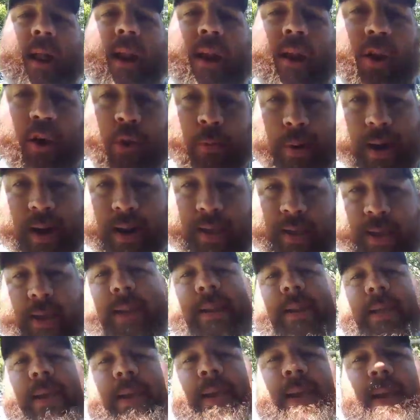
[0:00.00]
nobody
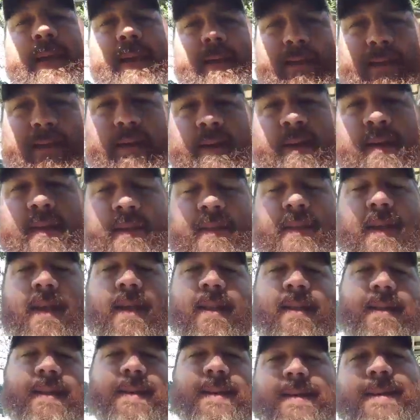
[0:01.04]
can get the
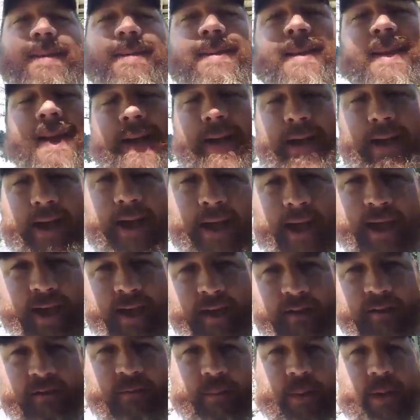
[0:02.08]
LEDs that I
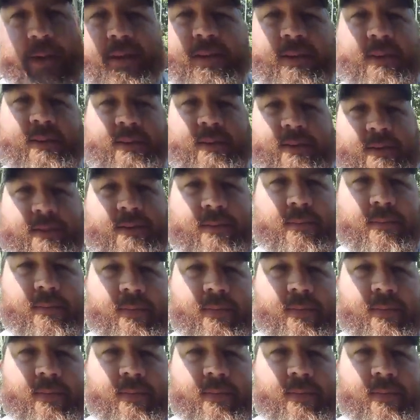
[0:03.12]
have because